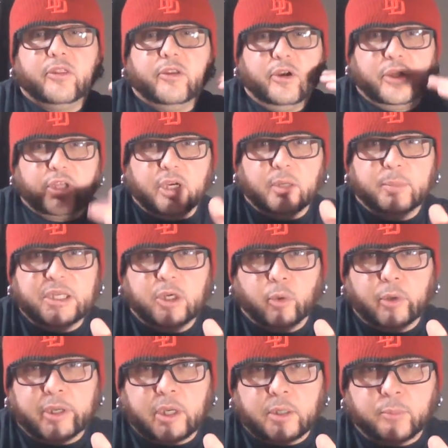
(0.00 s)
They're going to be
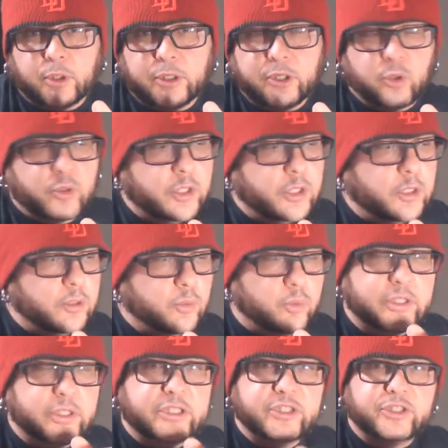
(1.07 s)
going on pre order
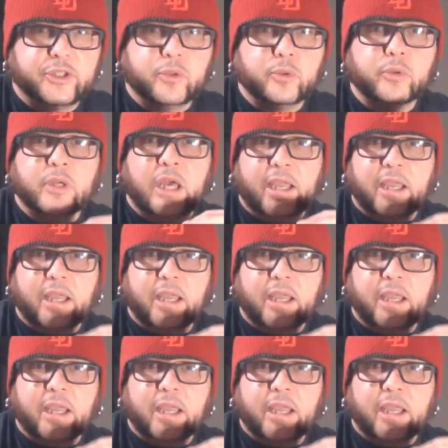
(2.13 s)
really soon.